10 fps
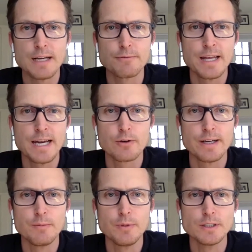fight for that
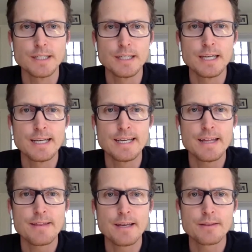credibility, and
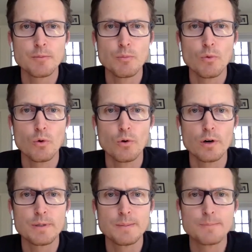and I think the
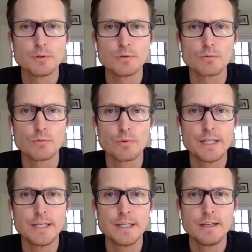more people
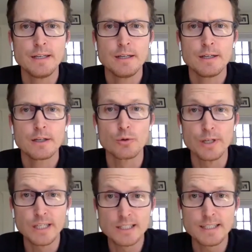read
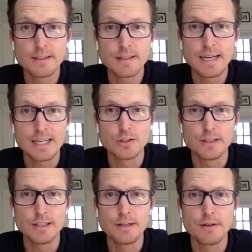critically,
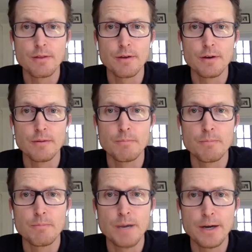actually, the
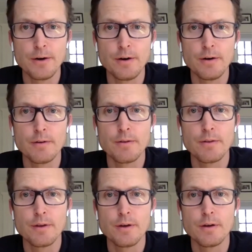better
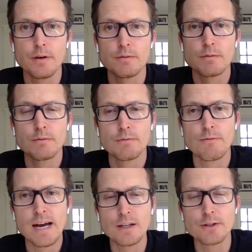the
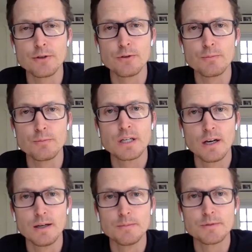value
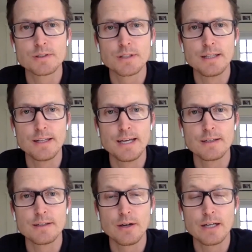becomes, and
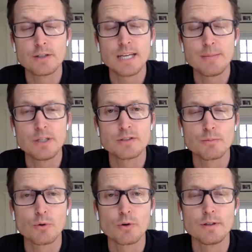that you know, entertainment is
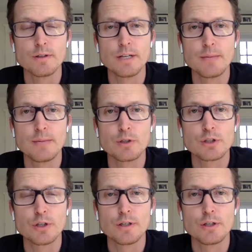important, and we
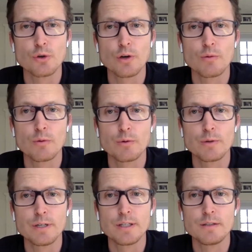should enjoy what we
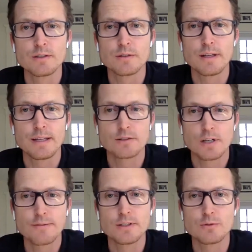read. I think as
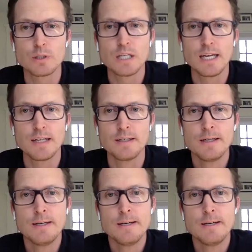often as we can.